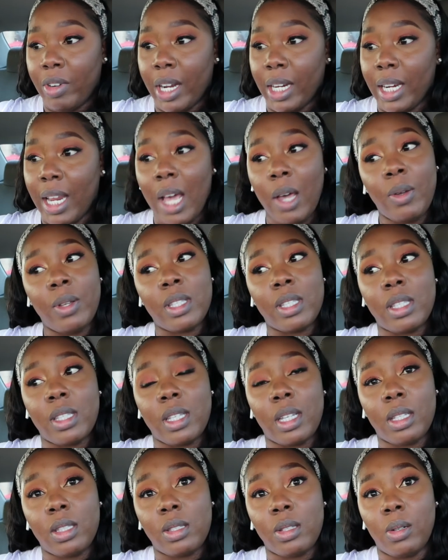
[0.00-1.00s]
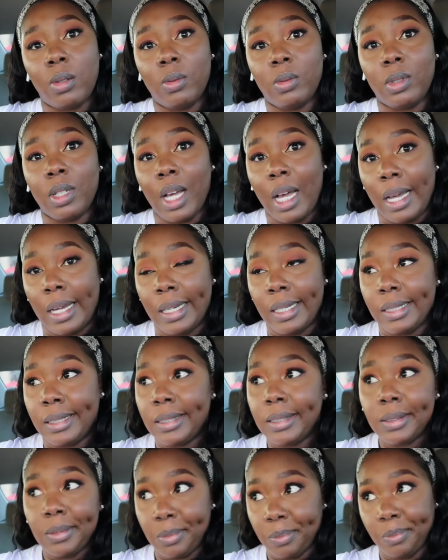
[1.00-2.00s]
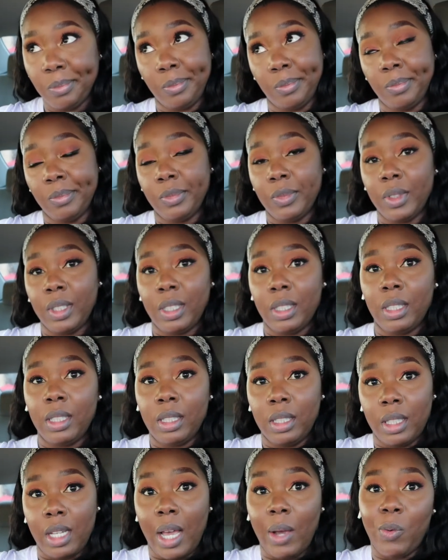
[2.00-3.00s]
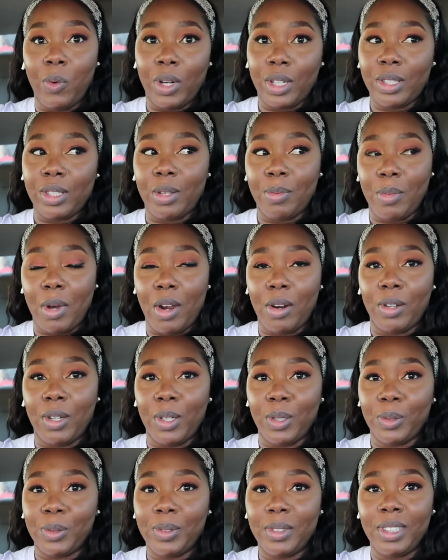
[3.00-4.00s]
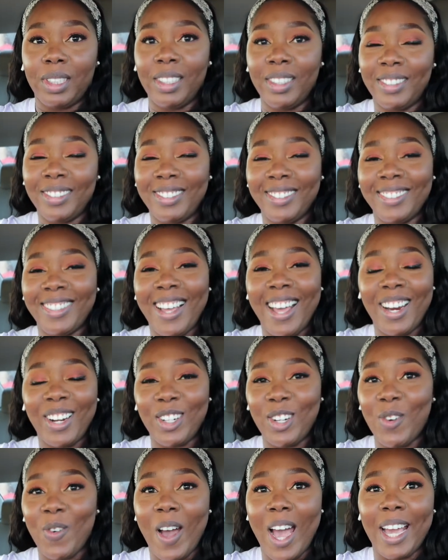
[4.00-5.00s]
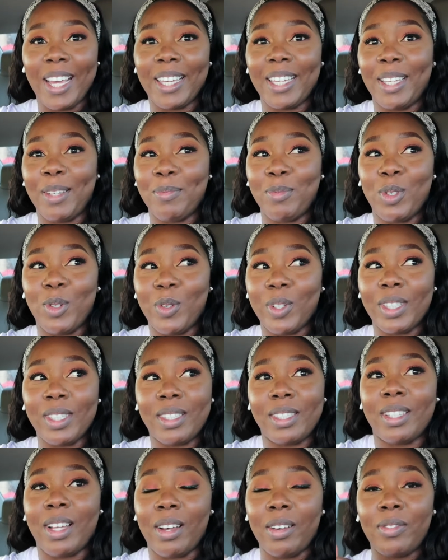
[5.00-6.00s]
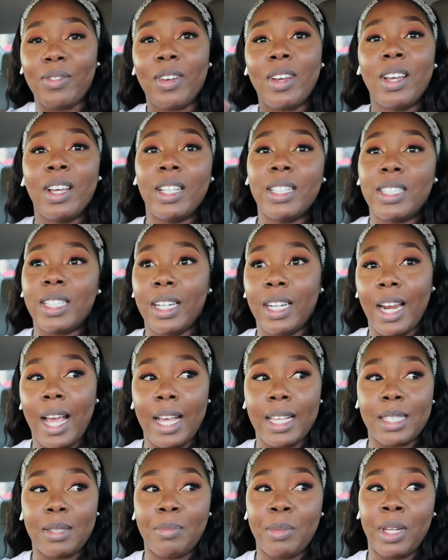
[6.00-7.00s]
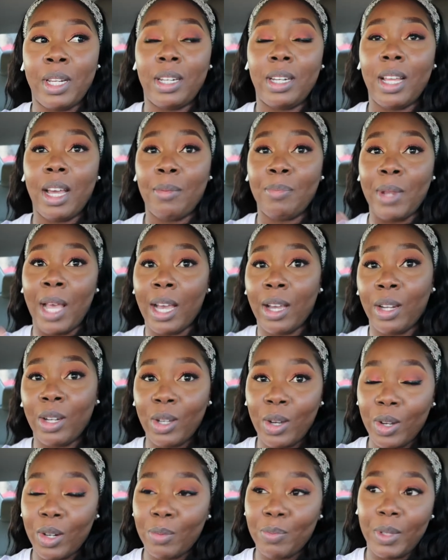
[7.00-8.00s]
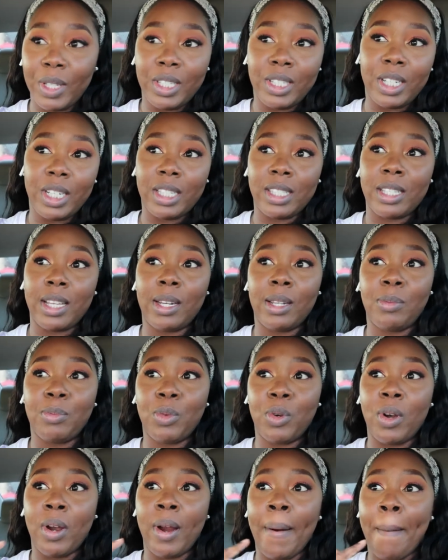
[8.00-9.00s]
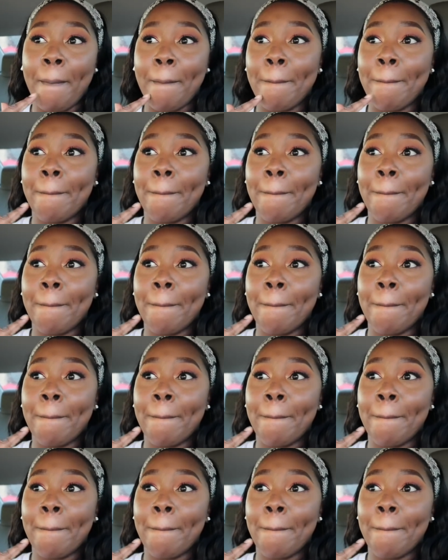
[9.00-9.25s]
Right now it's six oh nine. I work tomorrow. I don't know why I keep doing stuff to the last minute. I'm not gonna go to B J's anymore.